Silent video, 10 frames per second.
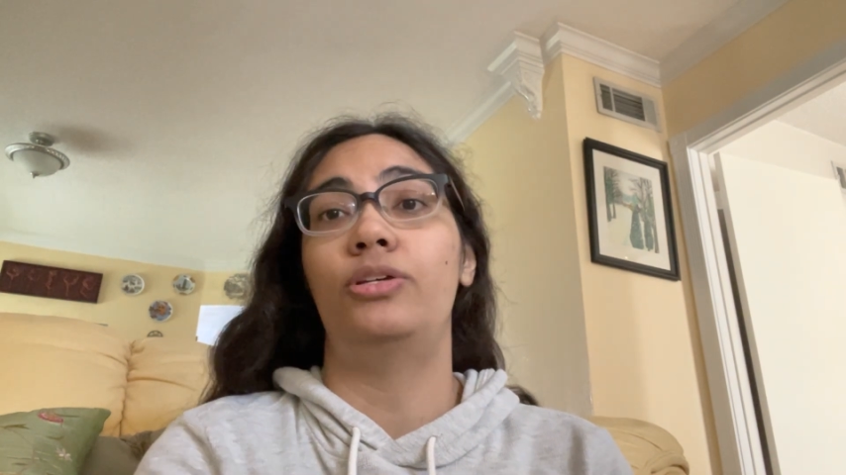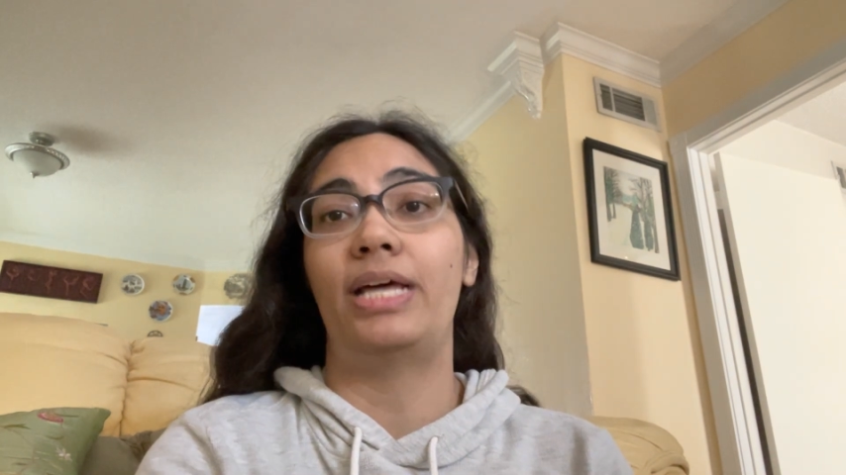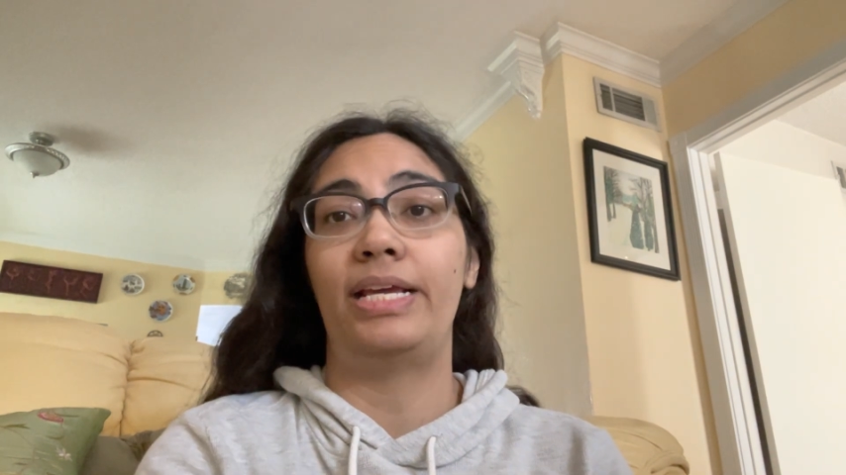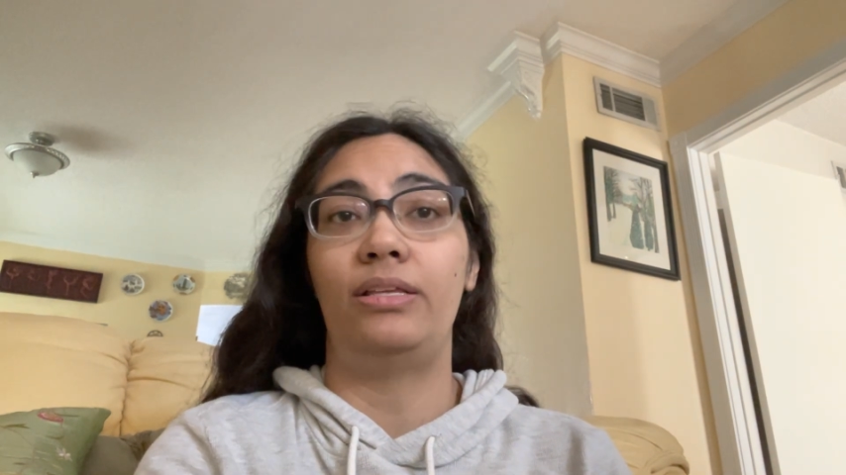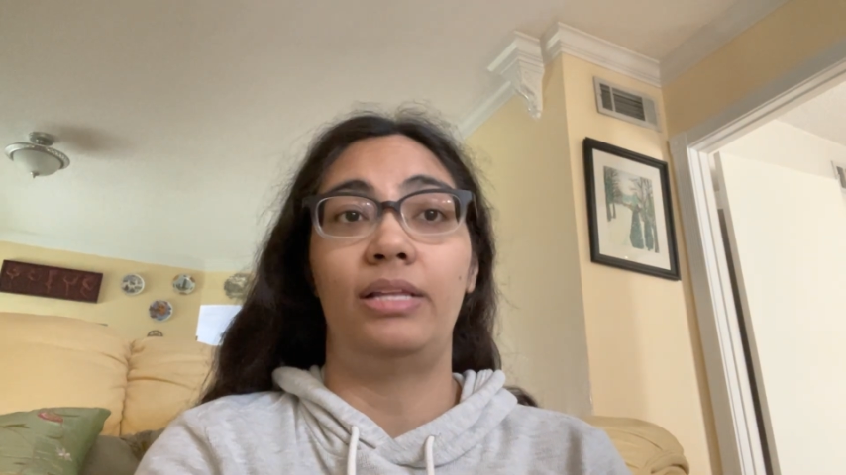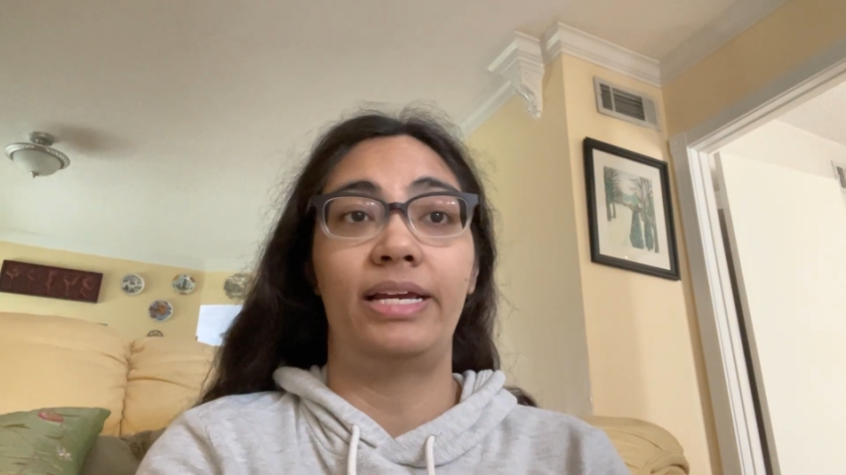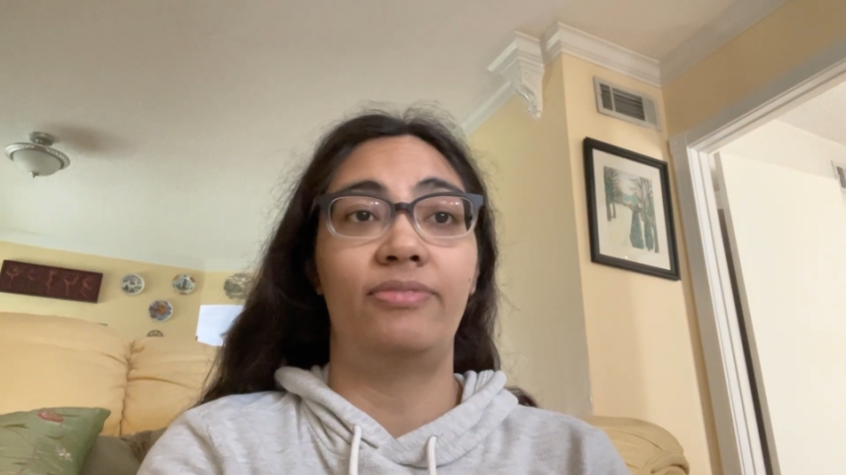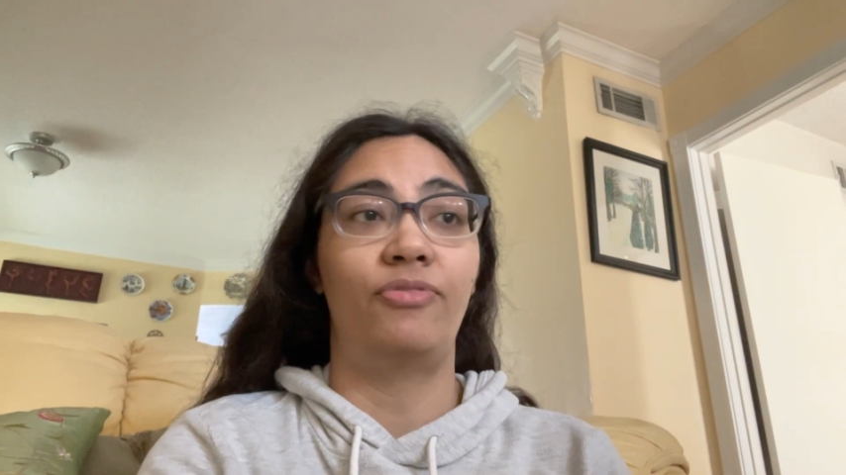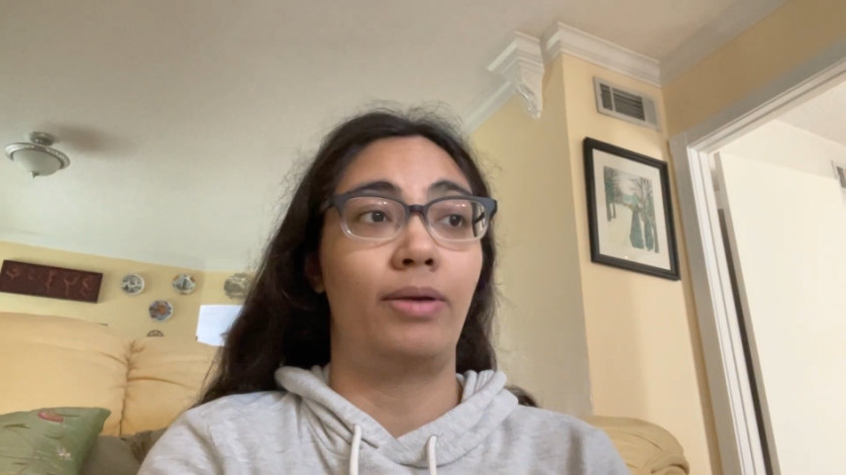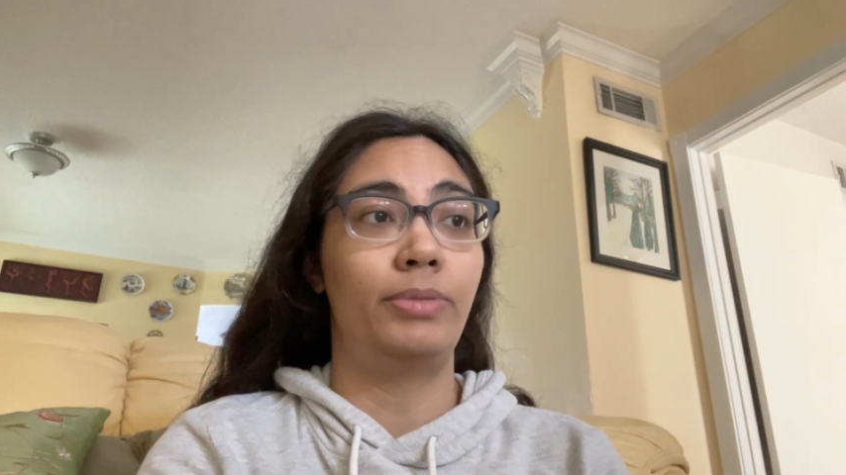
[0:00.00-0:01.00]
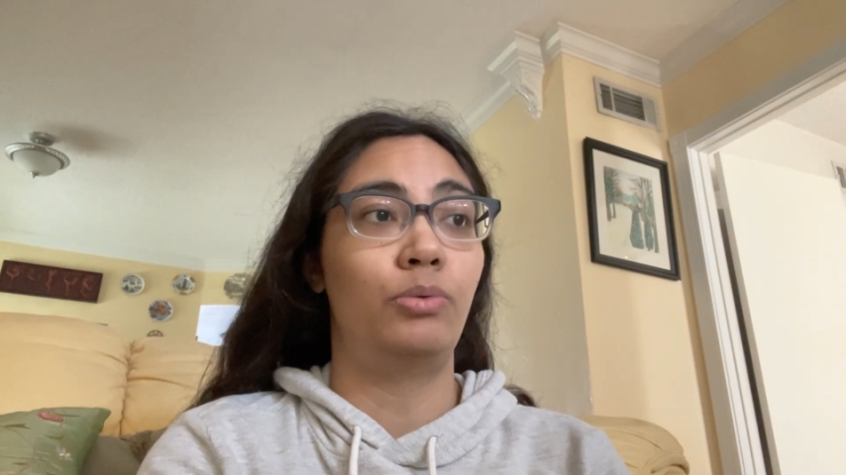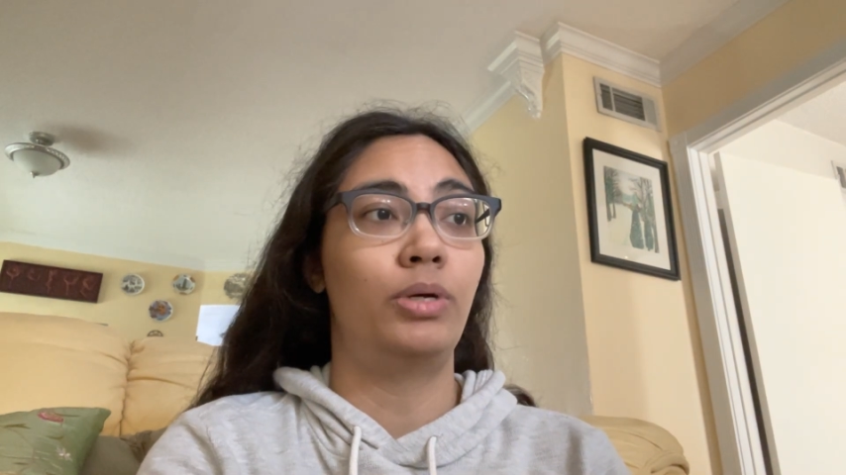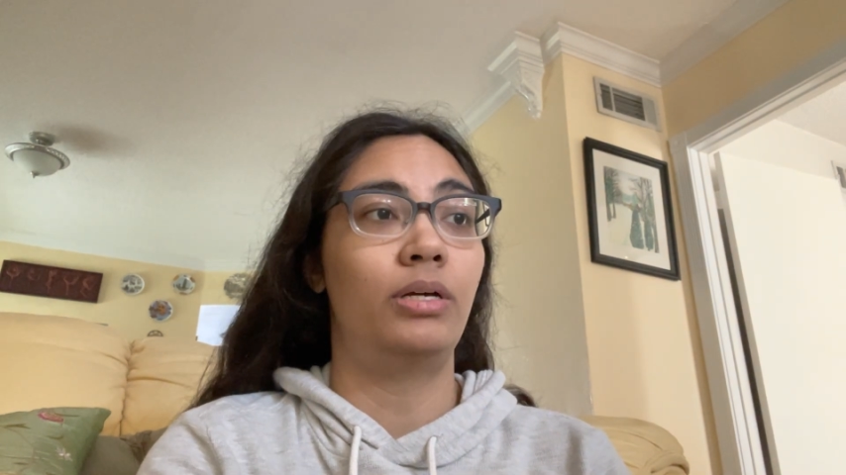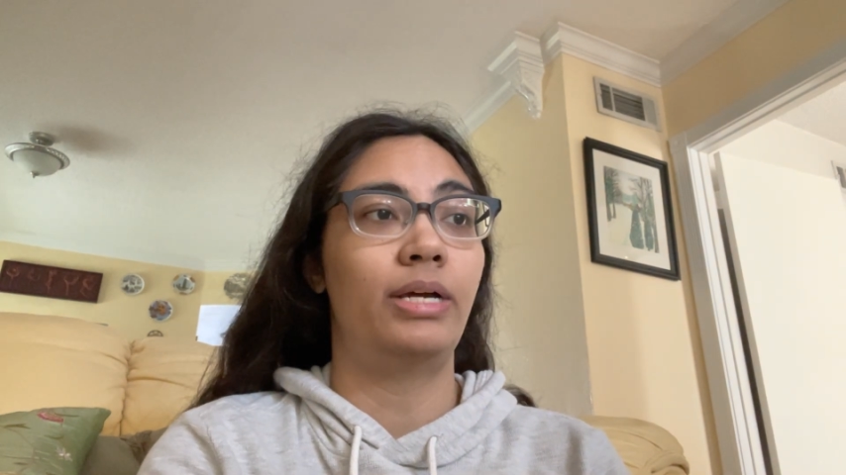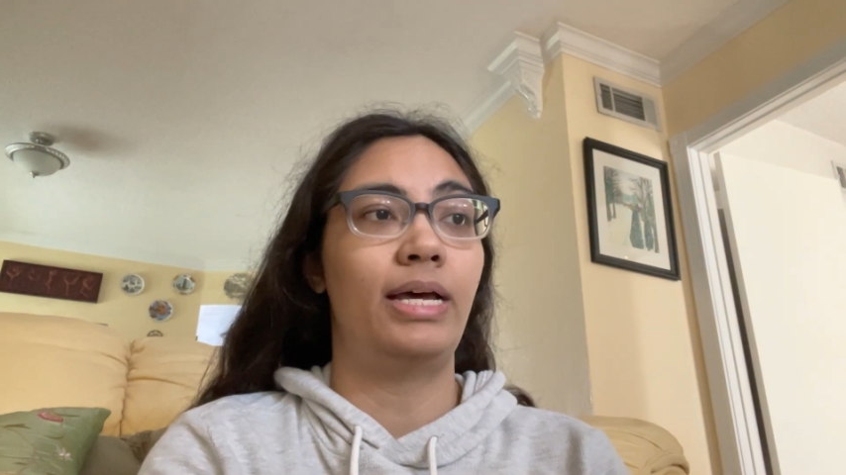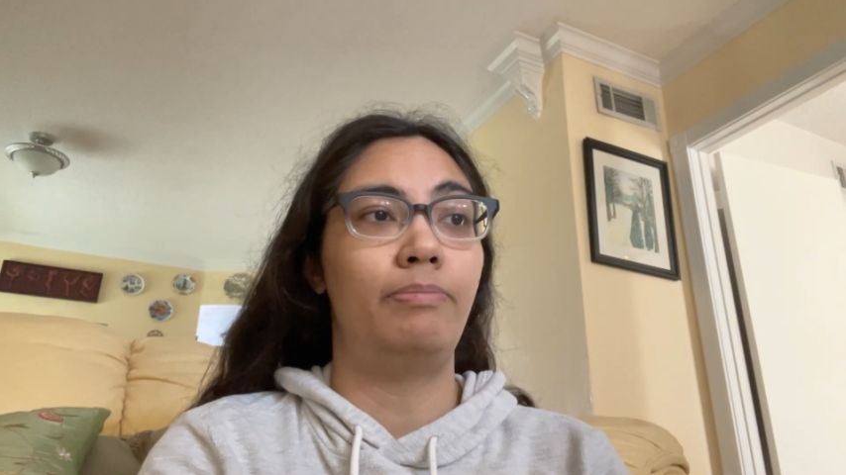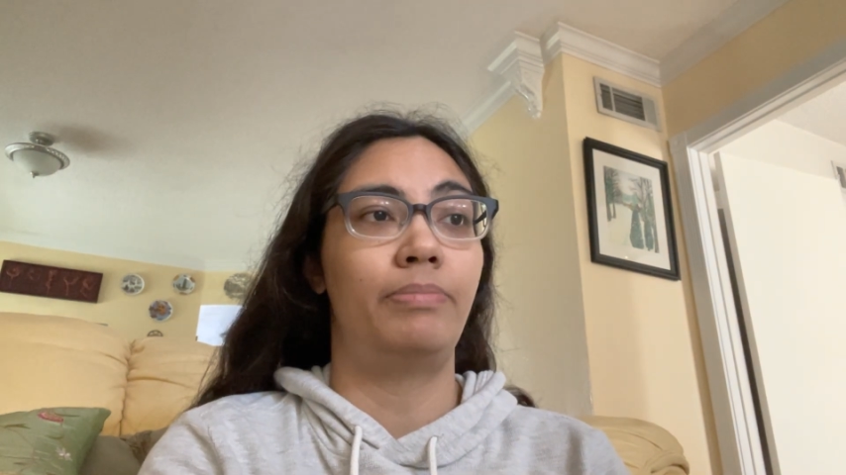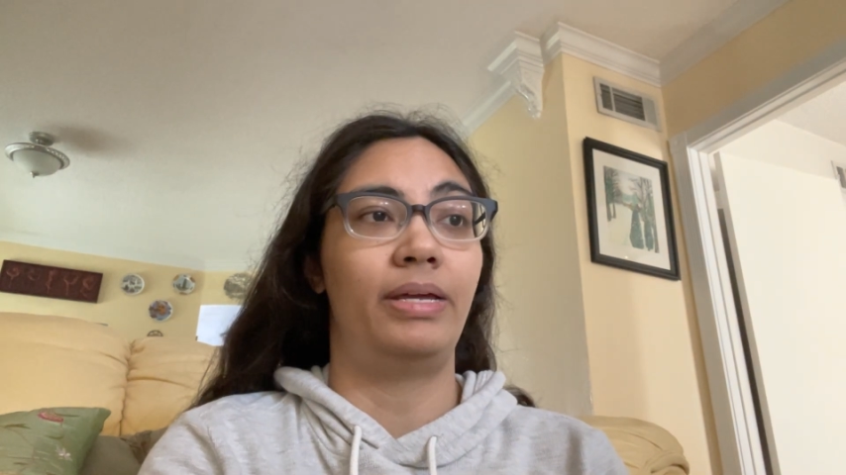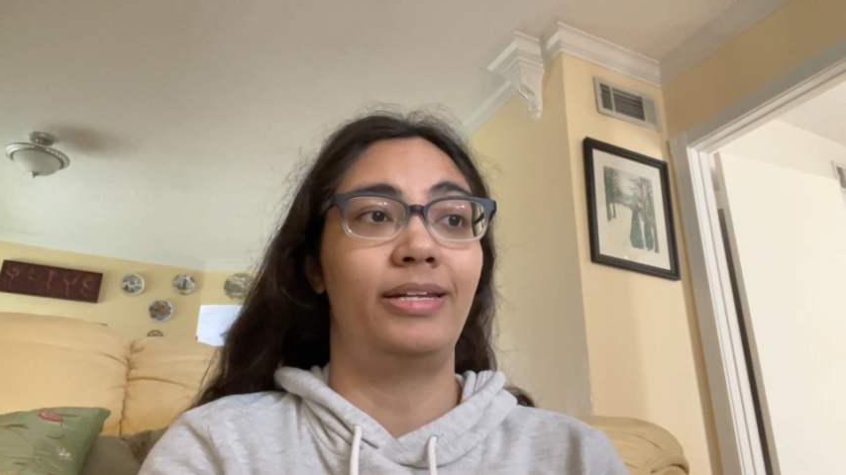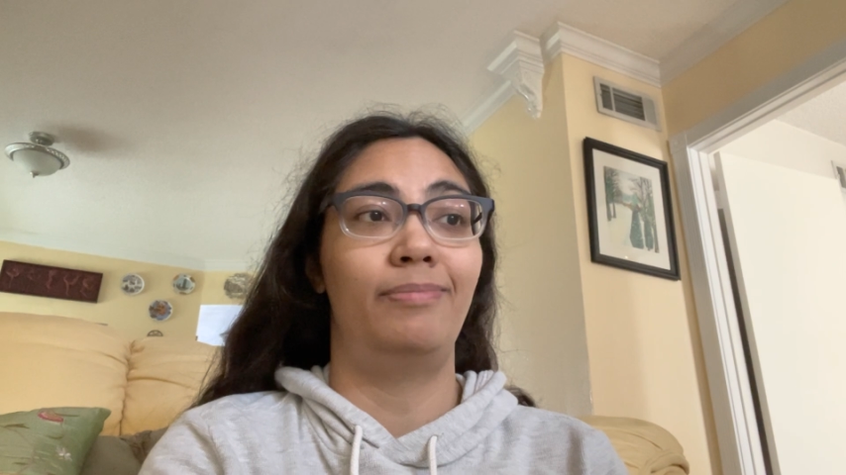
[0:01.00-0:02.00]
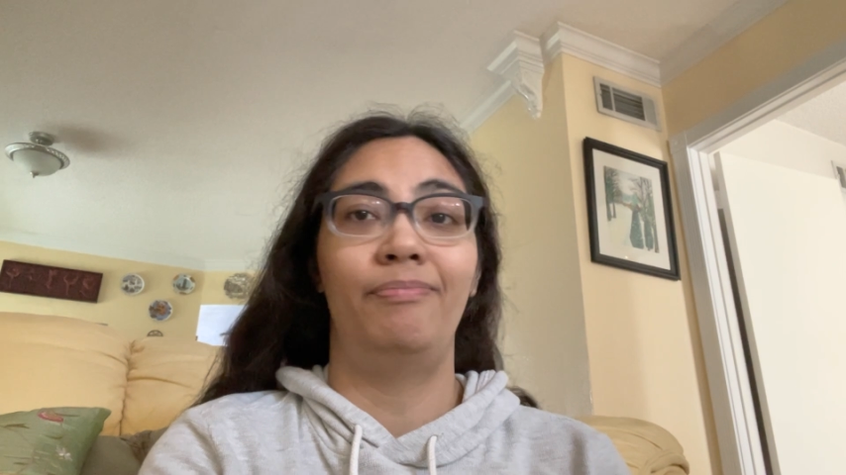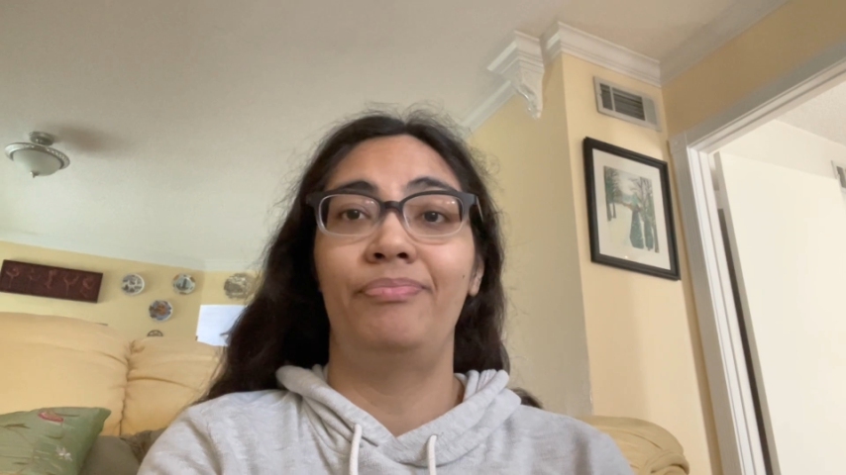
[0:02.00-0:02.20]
that you liked from the World Cup but